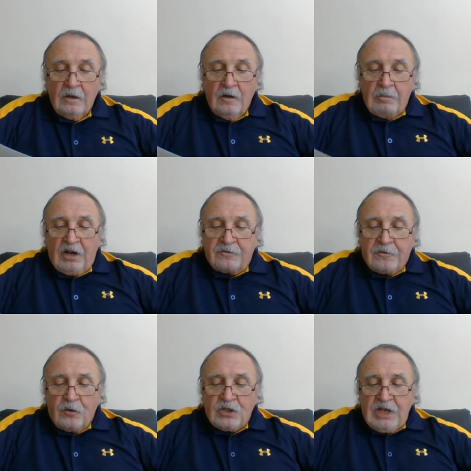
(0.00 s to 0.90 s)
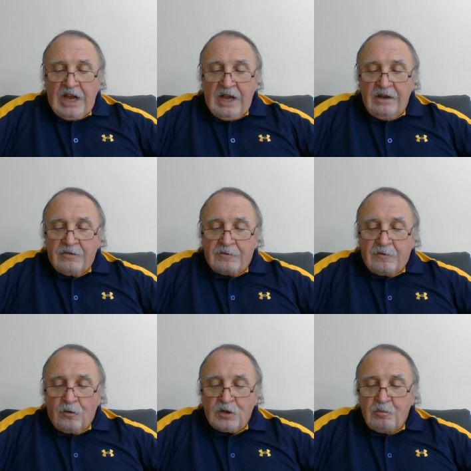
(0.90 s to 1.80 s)
By the first day of the
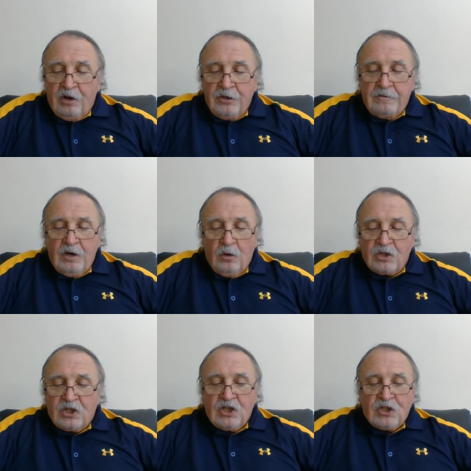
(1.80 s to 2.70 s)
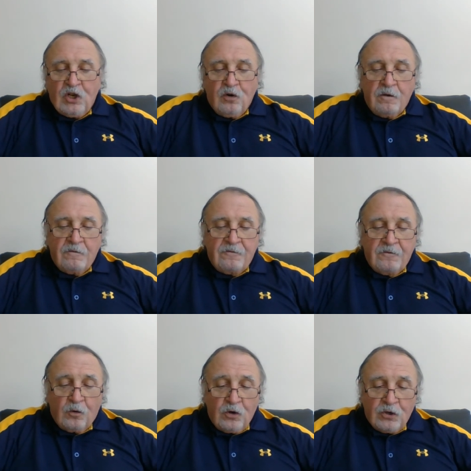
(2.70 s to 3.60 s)
first month of Noah's
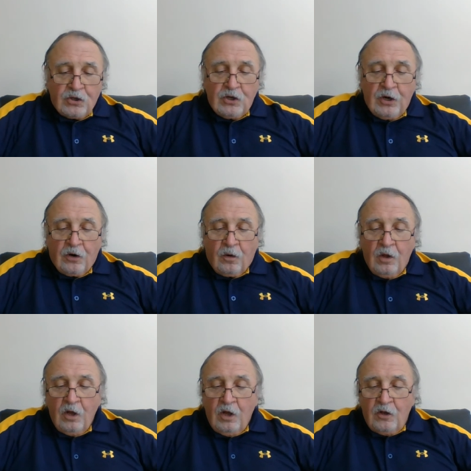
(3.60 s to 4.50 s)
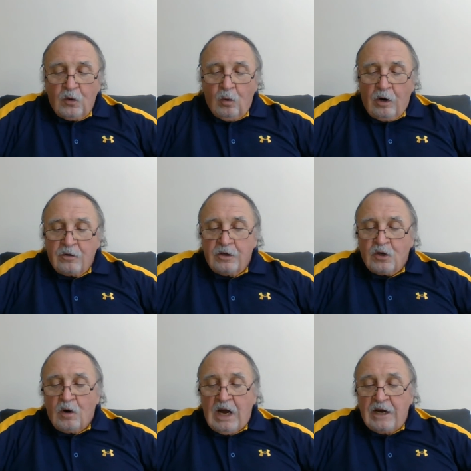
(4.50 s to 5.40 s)
601st year, the water had
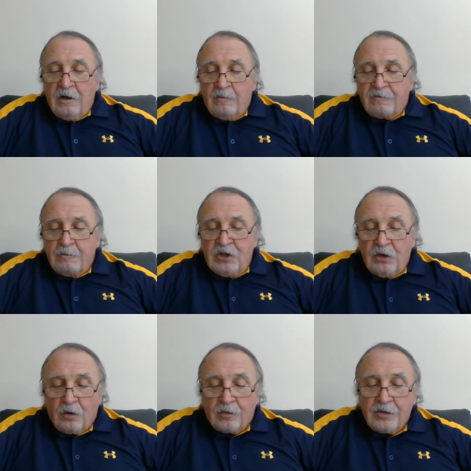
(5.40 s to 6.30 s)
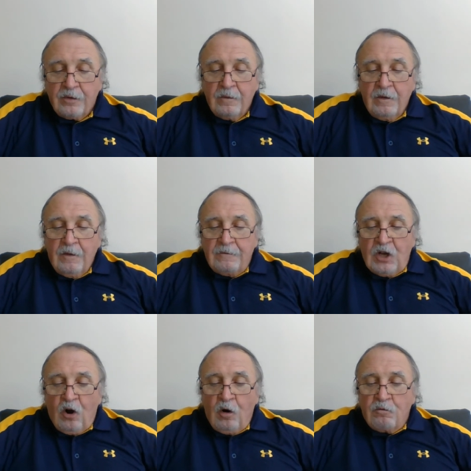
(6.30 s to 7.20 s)
dried up from the earth.
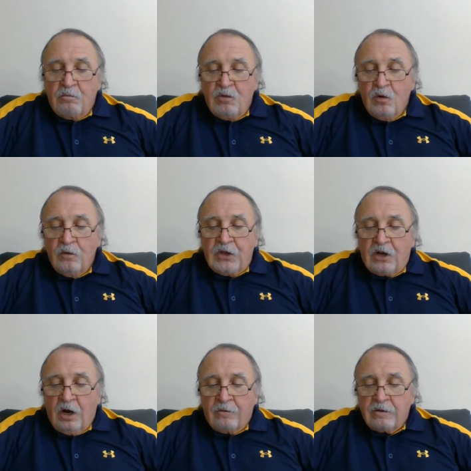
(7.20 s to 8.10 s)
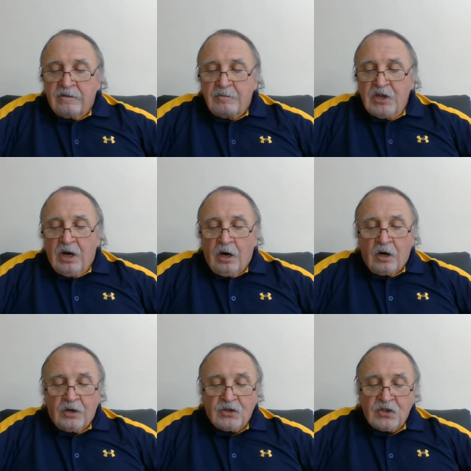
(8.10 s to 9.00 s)
Noah removed the covering from the
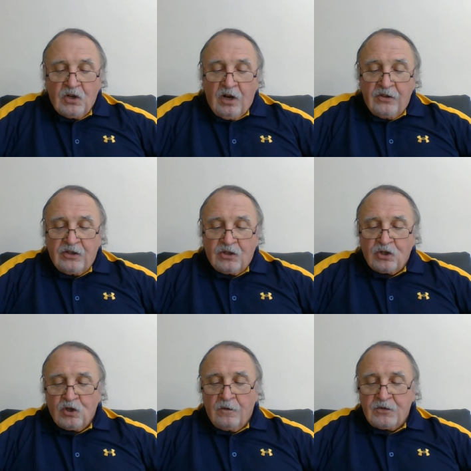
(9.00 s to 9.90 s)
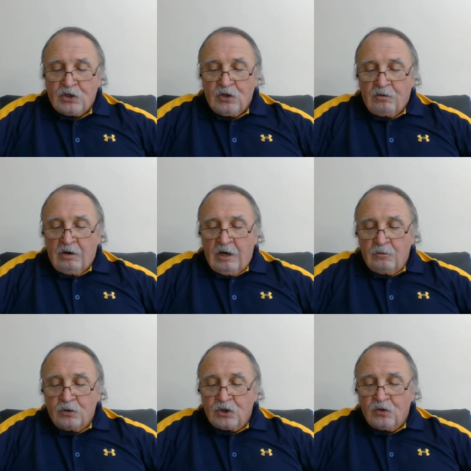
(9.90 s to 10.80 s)
ark and saw that the surface of the ground
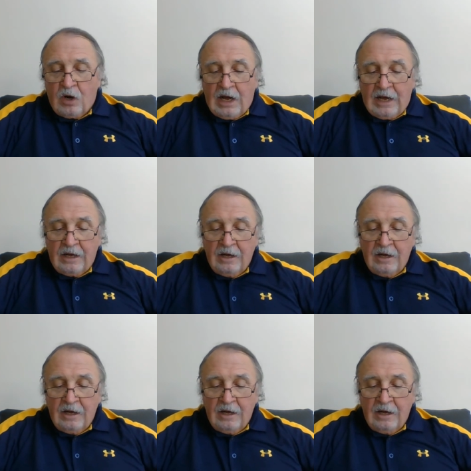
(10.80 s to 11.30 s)
was dry.